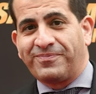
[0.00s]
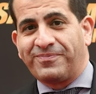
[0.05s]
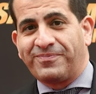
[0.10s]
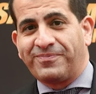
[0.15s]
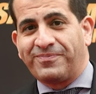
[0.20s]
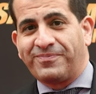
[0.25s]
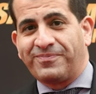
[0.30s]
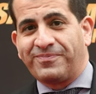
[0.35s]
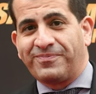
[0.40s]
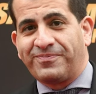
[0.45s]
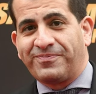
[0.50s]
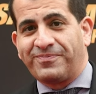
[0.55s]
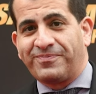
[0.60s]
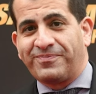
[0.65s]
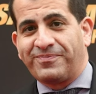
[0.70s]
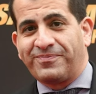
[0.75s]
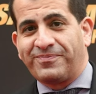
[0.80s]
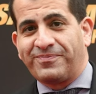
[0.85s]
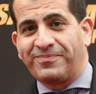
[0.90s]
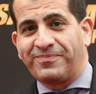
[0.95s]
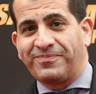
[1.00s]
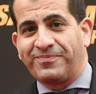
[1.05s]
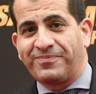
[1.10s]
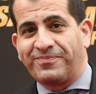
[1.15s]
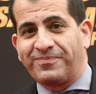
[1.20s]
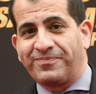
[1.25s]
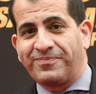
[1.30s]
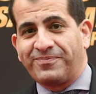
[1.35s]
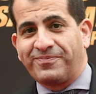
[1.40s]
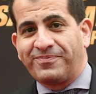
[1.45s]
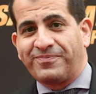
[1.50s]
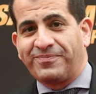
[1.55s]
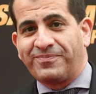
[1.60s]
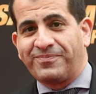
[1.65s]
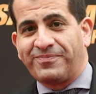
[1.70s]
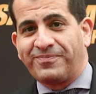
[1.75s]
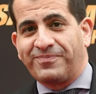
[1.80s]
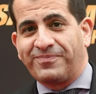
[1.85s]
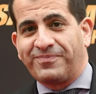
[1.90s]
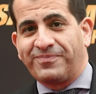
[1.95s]

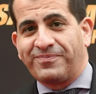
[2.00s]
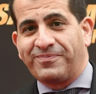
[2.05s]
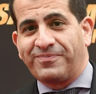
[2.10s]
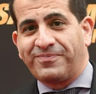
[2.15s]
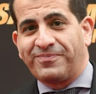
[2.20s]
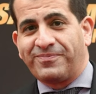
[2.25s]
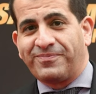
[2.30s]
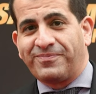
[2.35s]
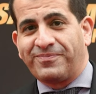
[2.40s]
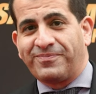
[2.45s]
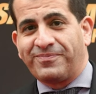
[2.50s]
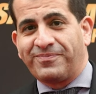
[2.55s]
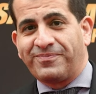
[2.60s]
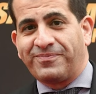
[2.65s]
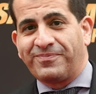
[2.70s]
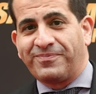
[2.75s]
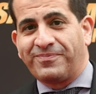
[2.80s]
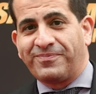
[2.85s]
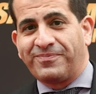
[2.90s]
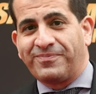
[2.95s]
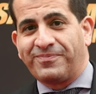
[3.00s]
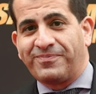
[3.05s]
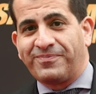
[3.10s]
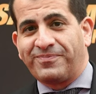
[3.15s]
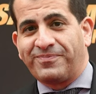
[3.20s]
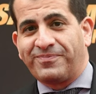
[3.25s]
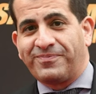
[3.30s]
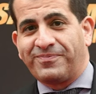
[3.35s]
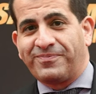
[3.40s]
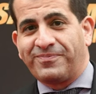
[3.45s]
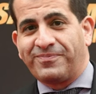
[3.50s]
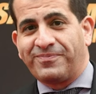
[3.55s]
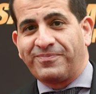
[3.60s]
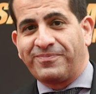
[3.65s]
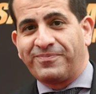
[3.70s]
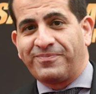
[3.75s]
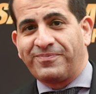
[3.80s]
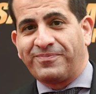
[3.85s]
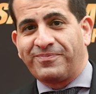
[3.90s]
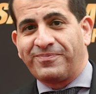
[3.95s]

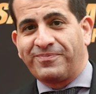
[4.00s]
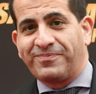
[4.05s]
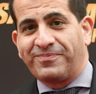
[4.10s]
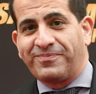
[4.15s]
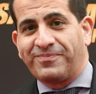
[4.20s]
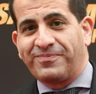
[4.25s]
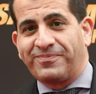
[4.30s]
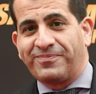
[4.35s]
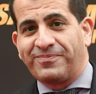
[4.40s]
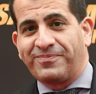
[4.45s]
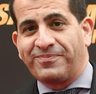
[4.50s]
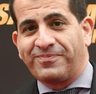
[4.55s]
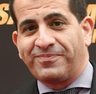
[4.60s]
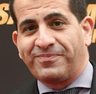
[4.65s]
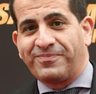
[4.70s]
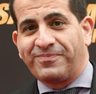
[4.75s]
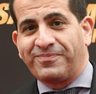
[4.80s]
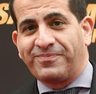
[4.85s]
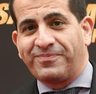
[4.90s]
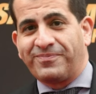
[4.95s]
This person isn't speaking.